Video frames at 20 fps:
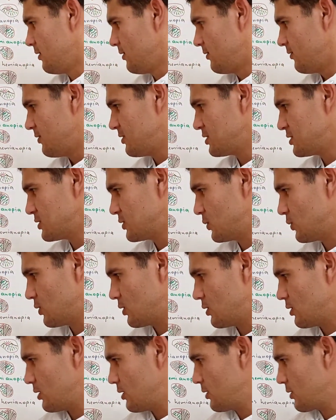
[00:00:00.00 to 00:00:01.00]
First of
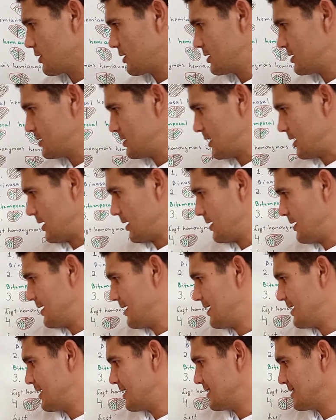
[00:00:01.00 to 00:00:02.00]
all, look at
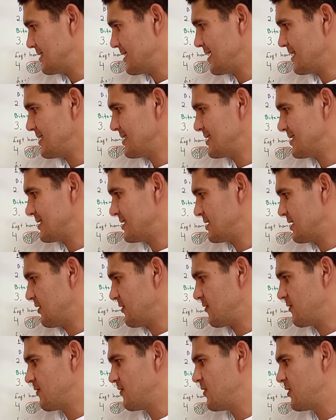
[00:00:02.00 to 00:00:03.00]
that's
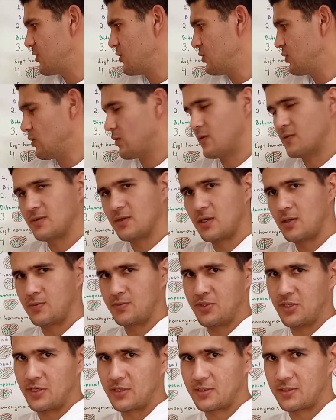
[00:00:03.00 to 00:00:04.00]
the view of the
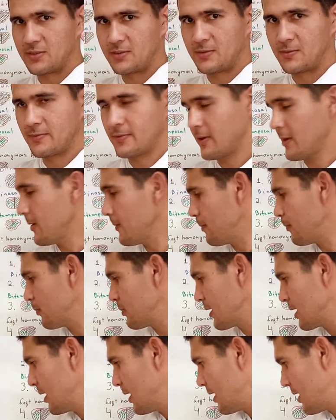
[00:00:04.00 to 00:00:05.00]
object. Okay,
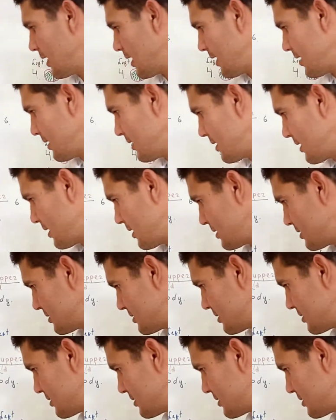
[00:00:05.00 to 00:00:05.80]
and the